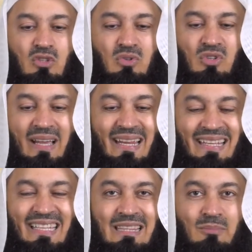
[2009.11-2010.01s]
to try
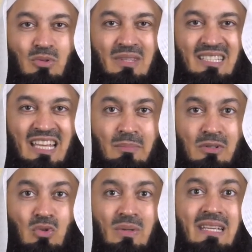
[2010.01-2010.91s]
and get them to the
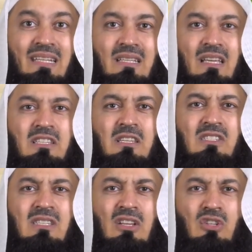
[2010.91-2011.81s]
table to eat is
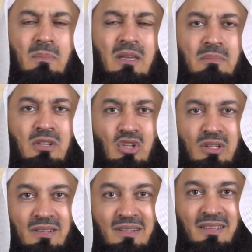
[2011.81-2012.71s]
such a big
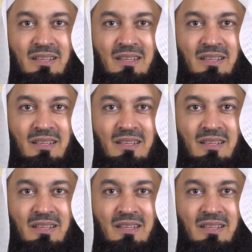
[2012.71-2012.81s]
mission